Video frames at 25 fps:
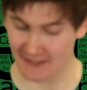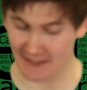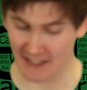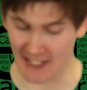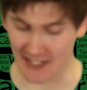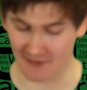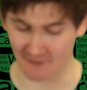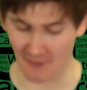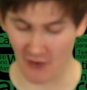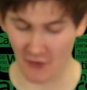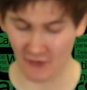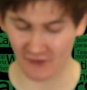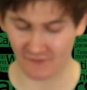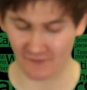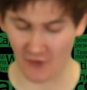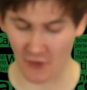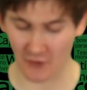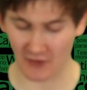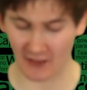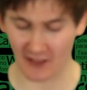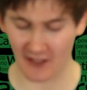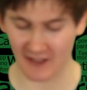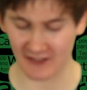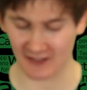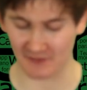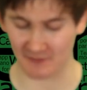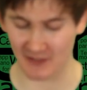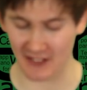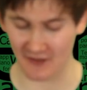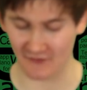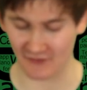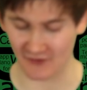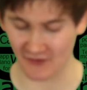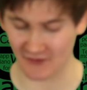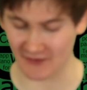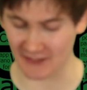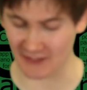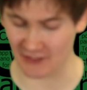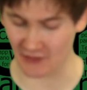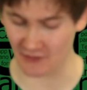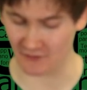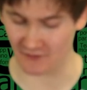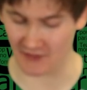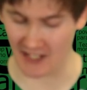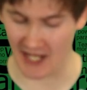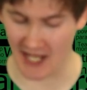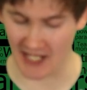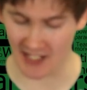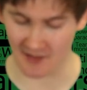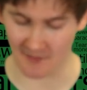In most vocalized appearances,
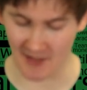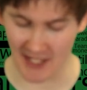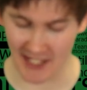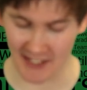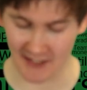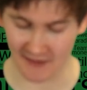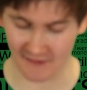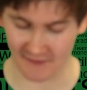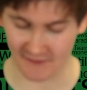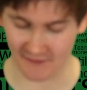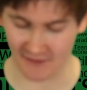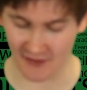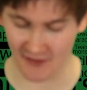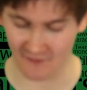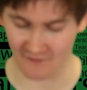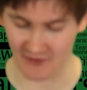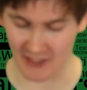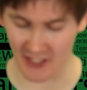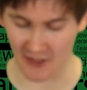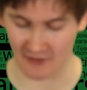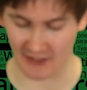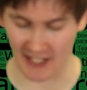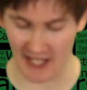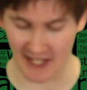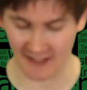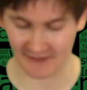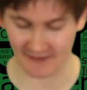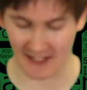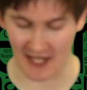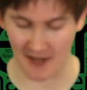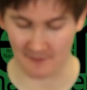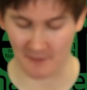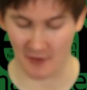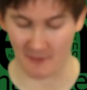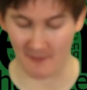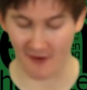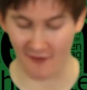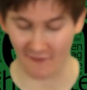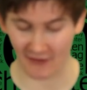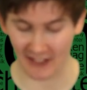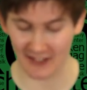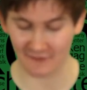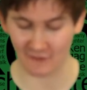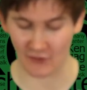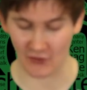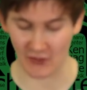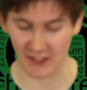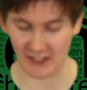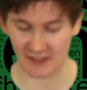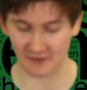including the anime and certain video games, they are primarily
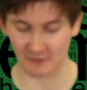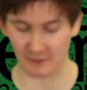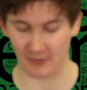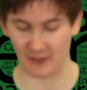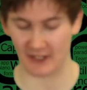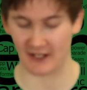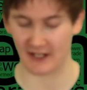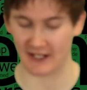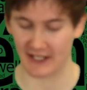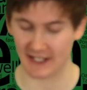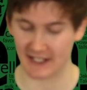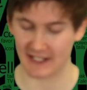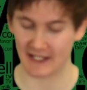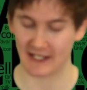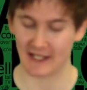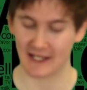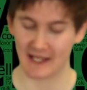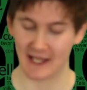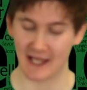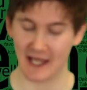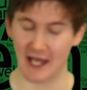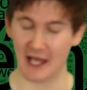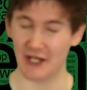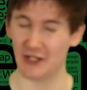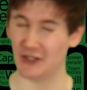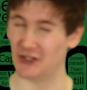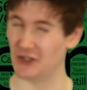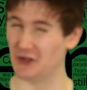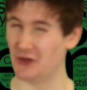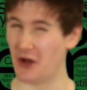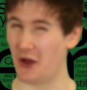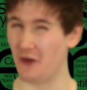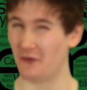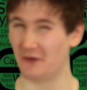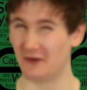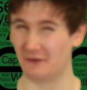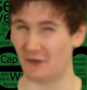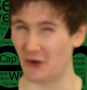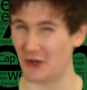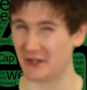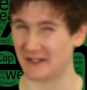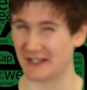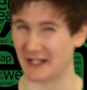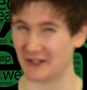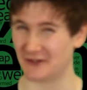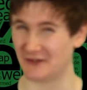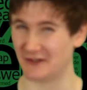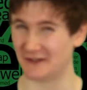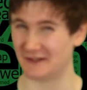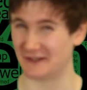voiced by, and do you know the voice
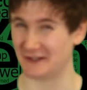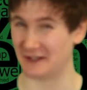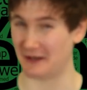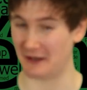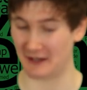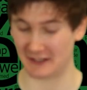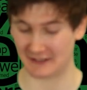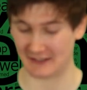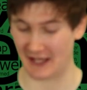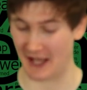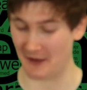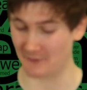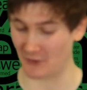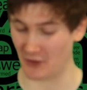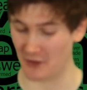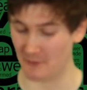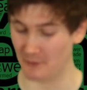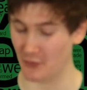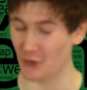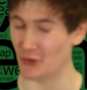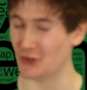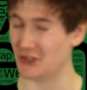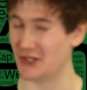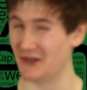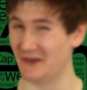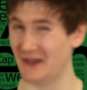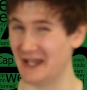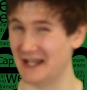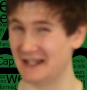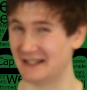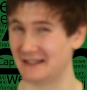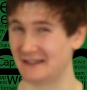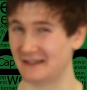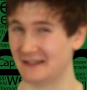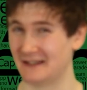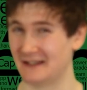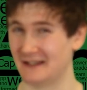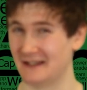actors? Like, so I'm going to butcher this.